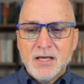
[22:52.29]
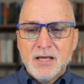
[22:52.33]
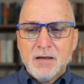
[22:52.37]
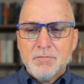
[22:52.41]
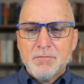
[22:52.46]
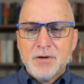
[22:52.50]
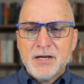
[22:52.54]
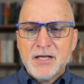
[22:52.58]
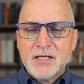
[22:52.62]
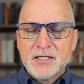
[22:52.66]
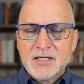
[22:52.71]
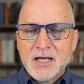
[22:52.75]

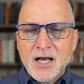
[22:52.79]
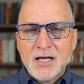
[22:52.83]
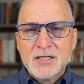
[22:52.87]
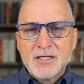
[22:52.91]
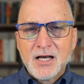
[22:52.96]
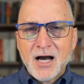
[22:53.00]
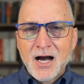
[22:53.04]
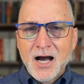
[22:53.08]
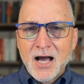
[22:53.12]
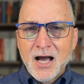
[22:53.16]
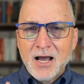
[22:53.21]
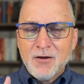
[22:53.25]
But he says,
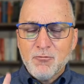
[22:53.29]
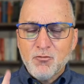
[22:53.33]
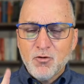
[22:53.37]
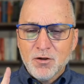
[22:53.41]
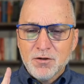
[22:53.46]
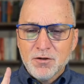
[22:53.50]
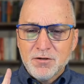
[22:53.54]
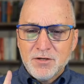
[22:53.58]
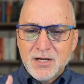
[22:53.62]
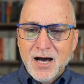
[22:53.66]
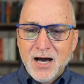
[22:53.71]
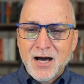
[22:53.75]
I will
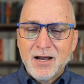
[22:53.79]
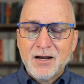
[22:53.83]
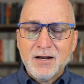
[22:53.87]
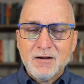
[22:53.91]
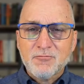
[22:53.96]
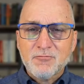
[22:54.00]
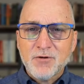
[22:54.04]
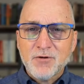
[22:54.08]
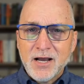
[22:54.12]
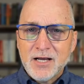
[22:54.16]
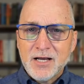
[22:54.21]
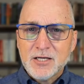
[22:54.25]
not
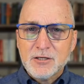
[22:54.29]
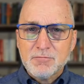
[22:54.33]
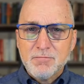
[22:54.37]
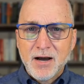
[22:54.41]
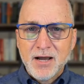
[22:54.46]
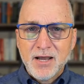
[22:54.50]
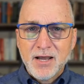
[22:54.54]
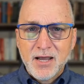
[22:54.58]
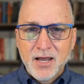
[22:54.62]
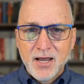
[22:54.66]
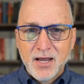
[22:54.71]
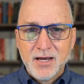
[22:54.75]
raise
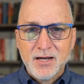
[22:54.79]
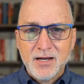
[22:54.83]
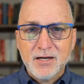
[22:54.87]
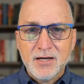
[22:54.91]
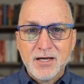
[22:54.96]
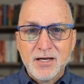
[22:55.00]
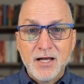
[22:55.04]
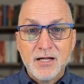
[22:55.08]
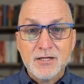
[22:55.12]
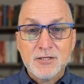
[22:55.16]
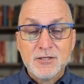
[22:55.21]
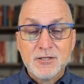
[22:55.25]
my hand
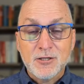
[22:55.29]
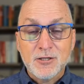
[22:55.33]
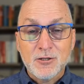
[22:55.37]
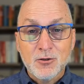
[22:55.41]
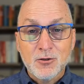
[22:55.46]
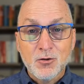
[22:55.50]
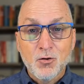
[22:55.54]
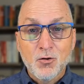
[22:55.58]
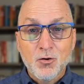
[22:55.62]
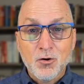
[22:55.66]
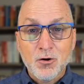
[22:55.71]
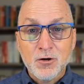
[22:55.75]
against the
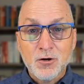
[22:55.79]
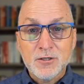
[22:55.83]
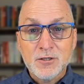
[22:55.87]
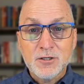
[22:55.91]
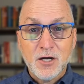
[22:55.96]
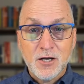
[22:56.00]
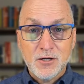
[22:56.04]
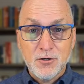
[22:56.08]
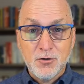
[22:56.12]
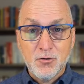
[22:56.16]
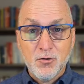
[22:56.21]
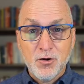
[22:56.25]
Lord's
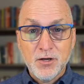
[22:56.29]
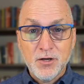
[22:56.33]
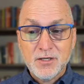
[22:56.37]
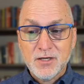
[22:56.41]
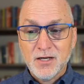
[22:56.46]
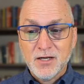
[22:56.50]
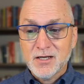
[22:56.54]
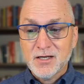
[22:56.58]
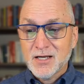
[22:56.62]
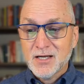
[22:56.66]
anointed.